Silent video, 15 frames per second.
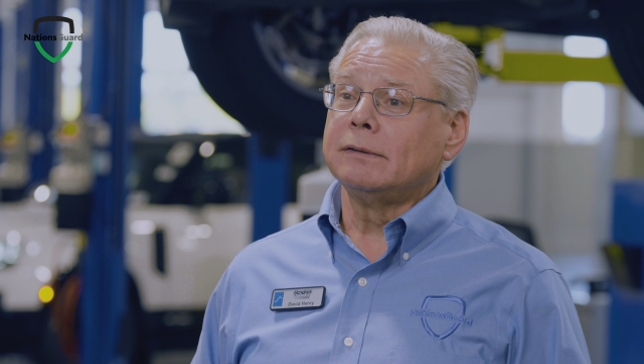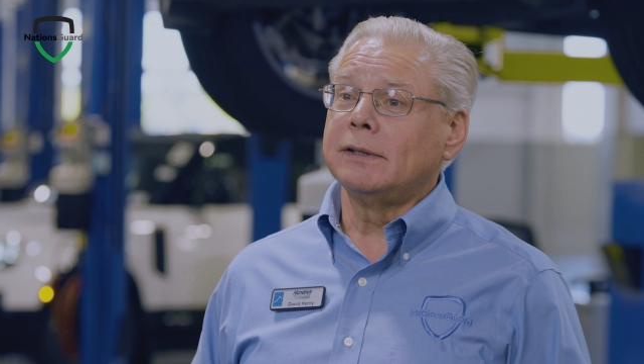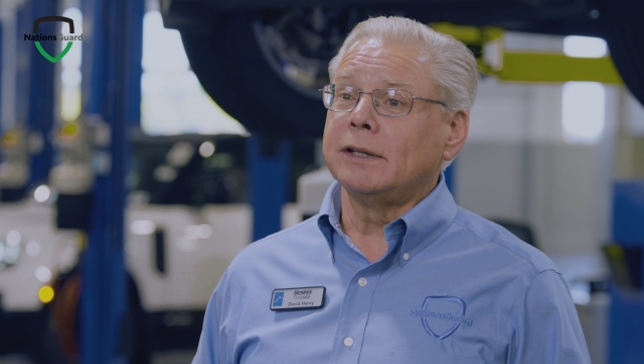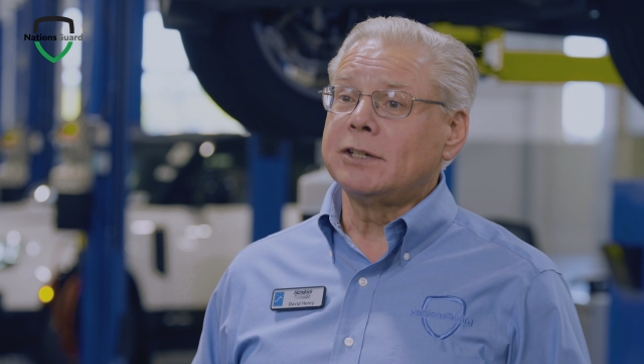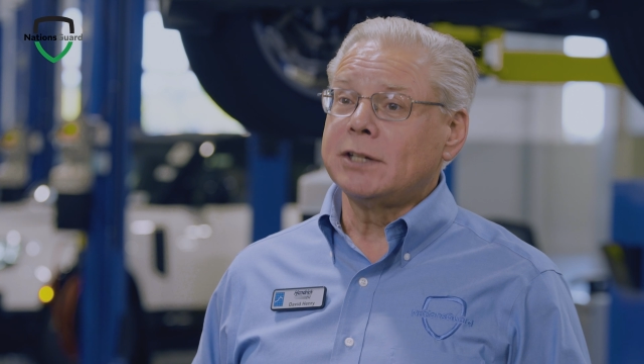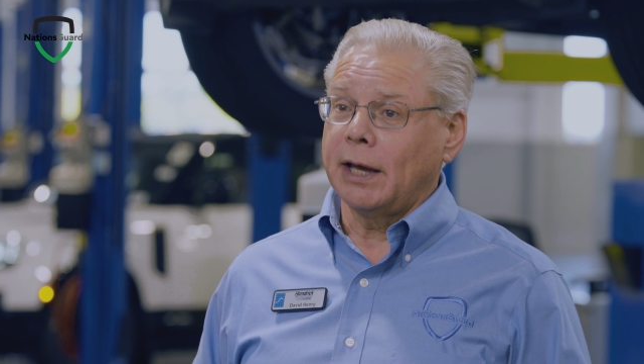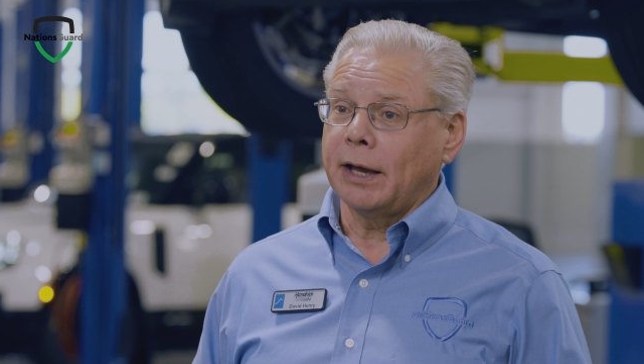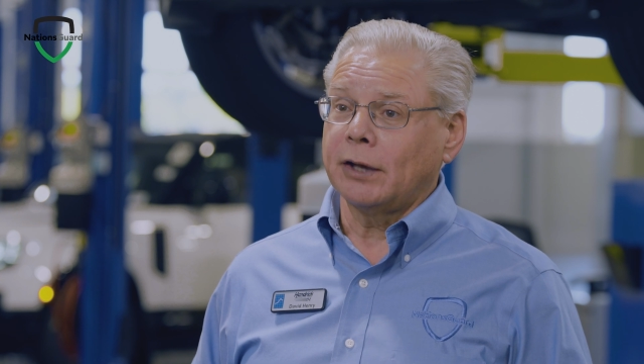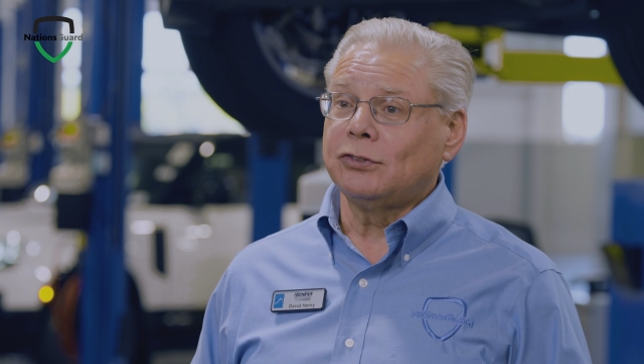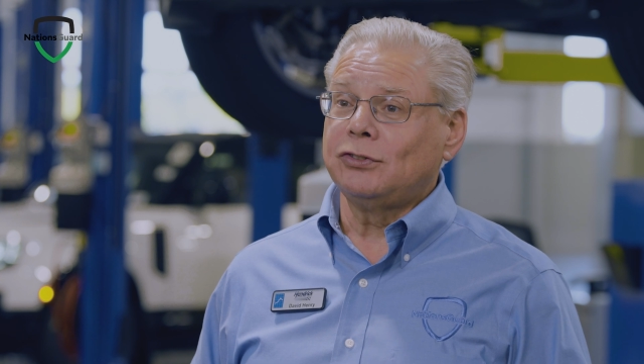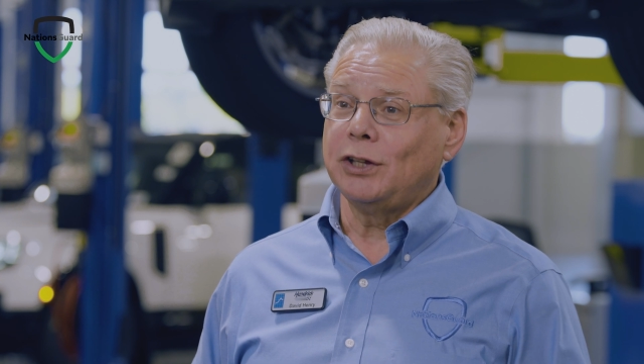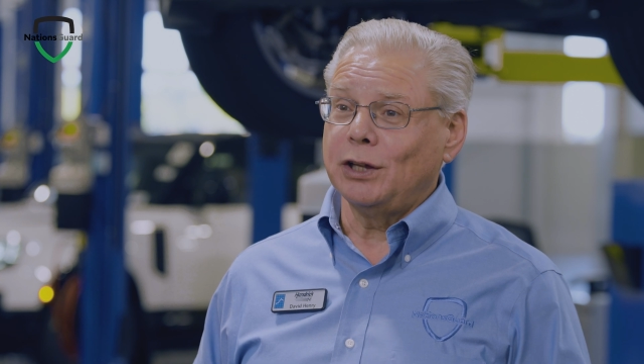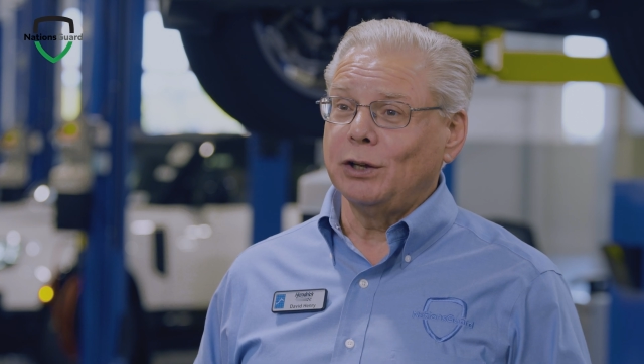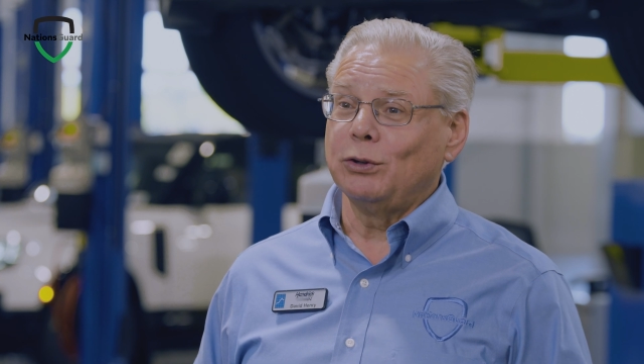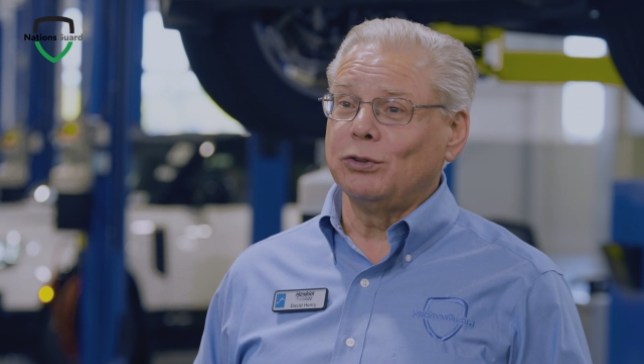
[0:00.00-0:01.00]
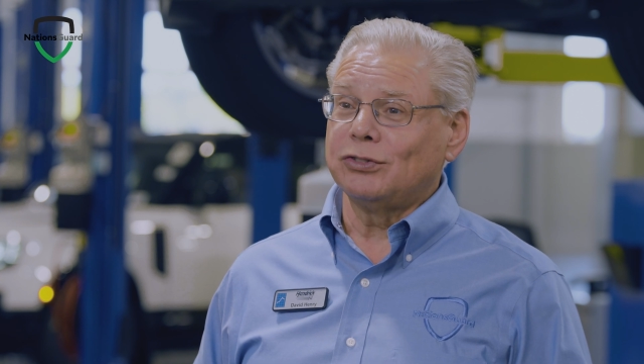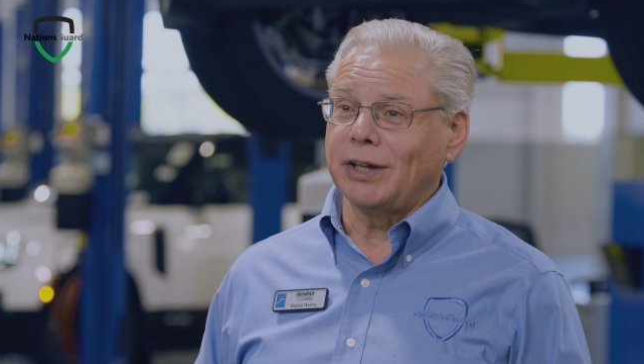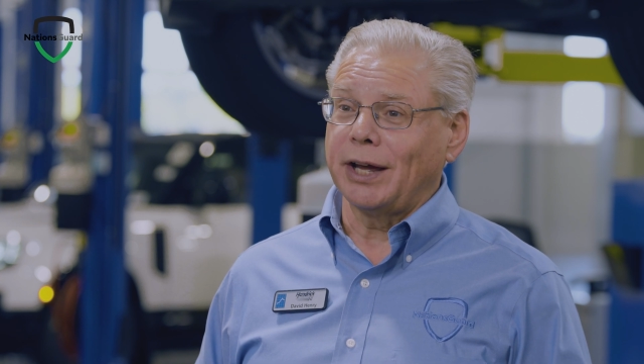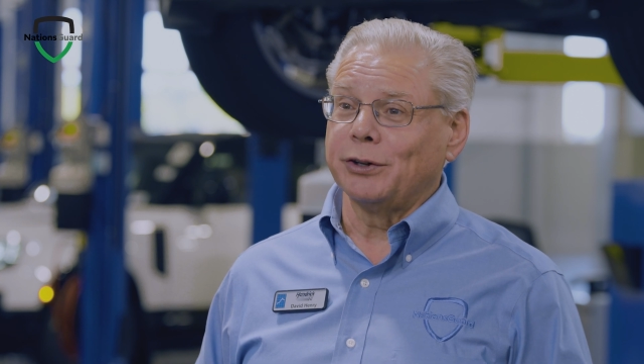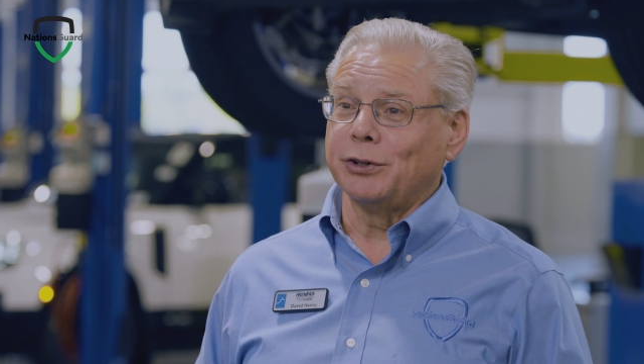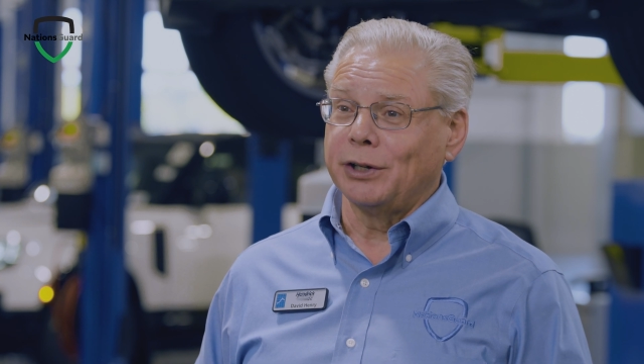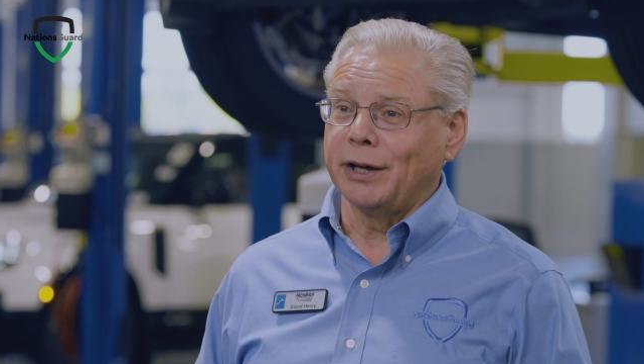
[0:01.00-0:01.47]
the techs to use
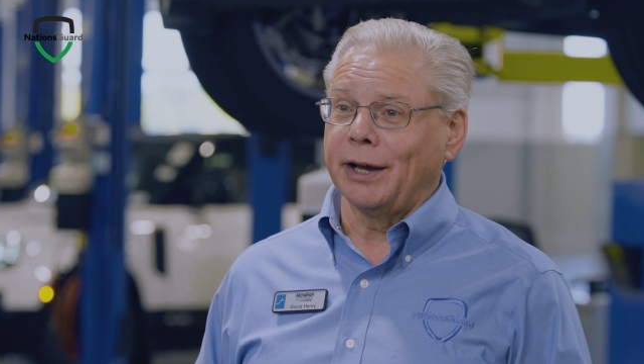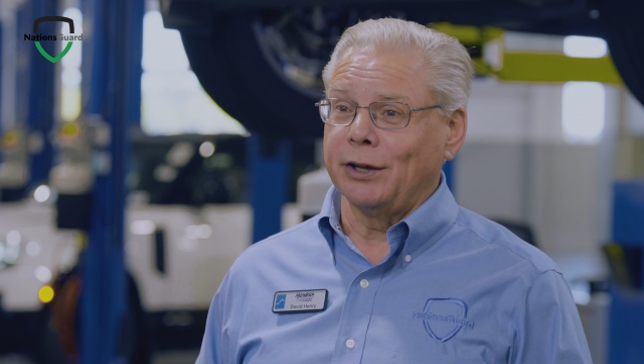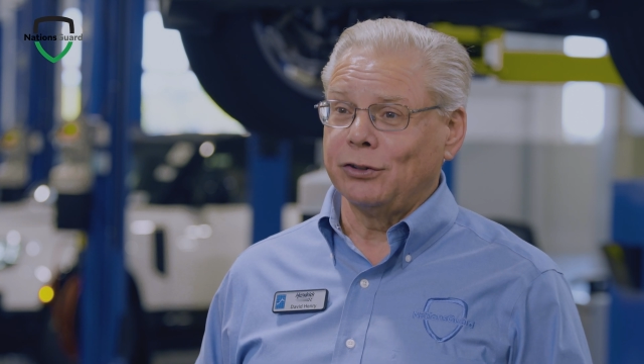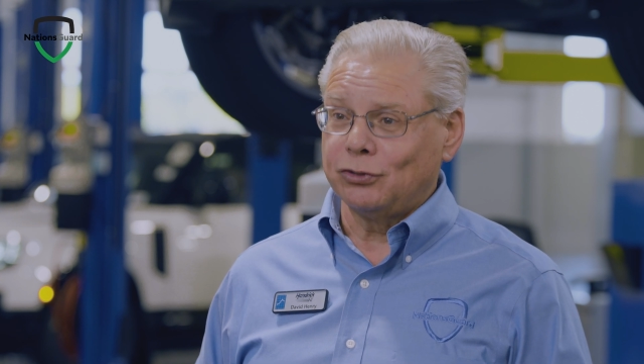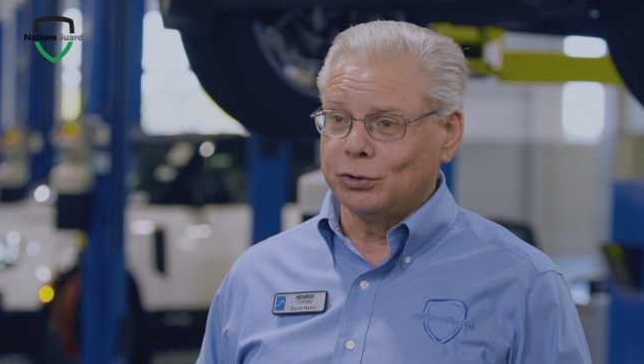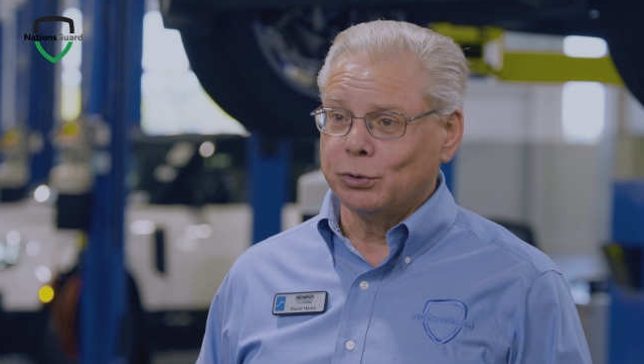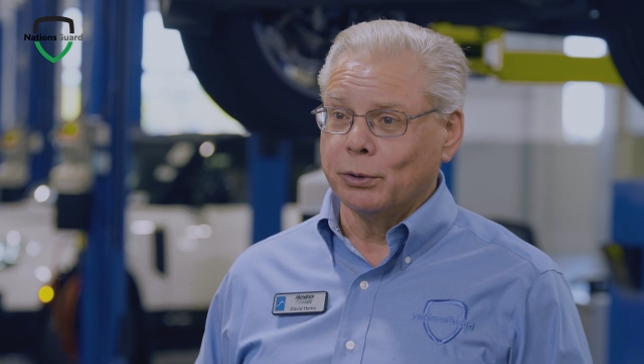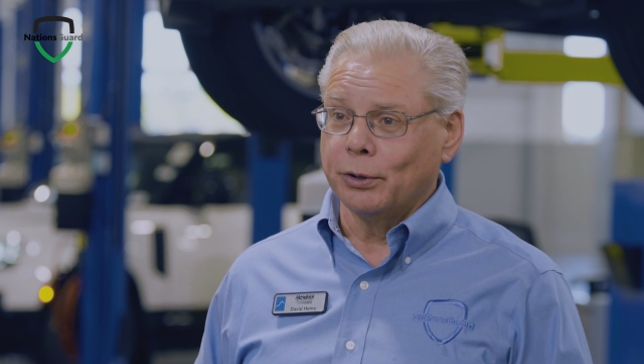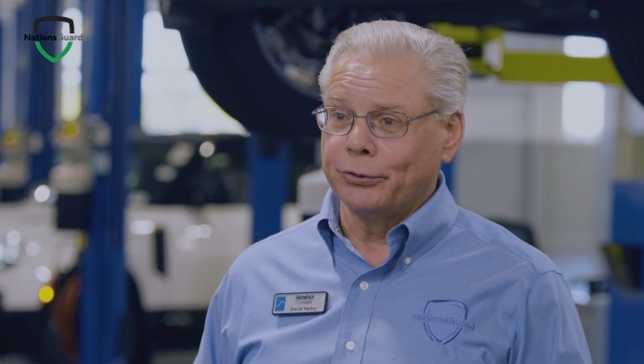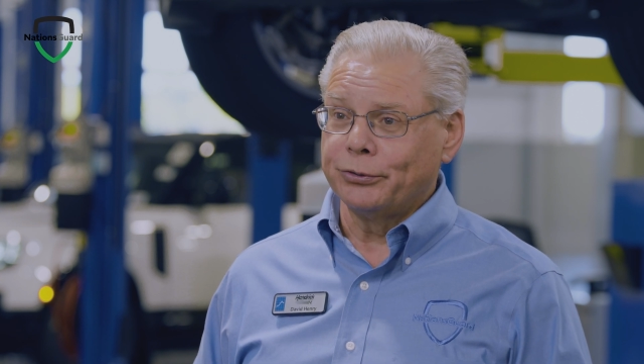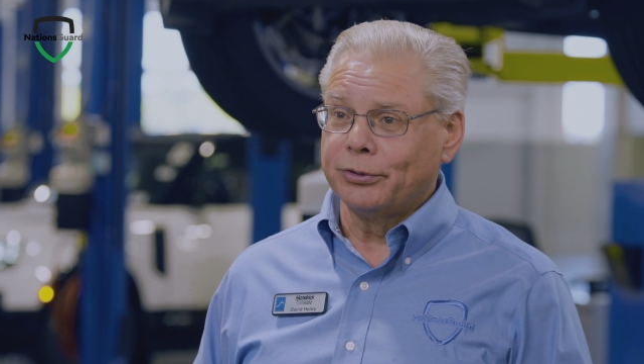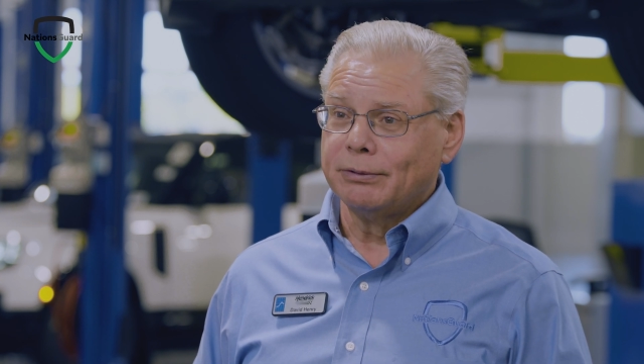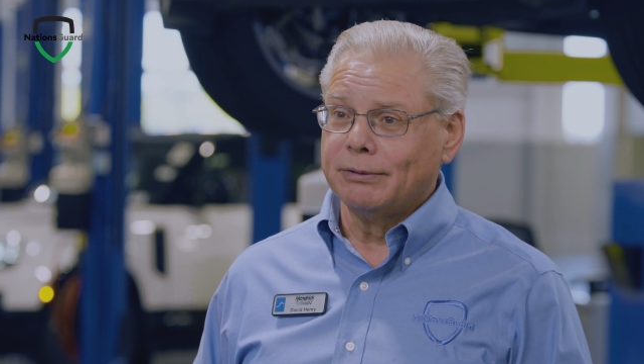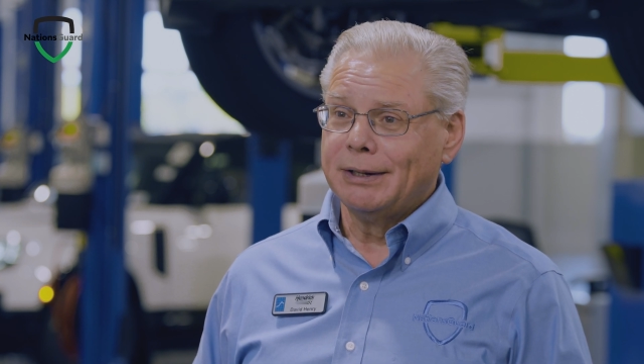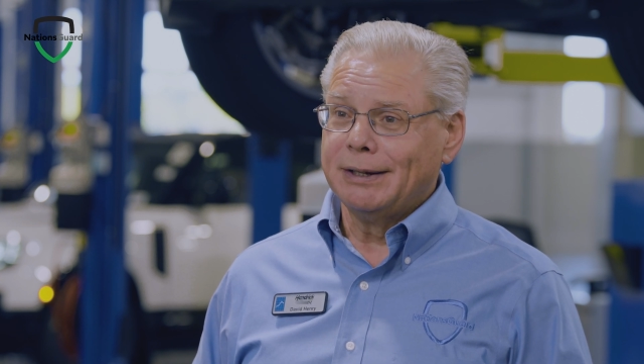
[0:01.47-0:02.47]
standardized tools.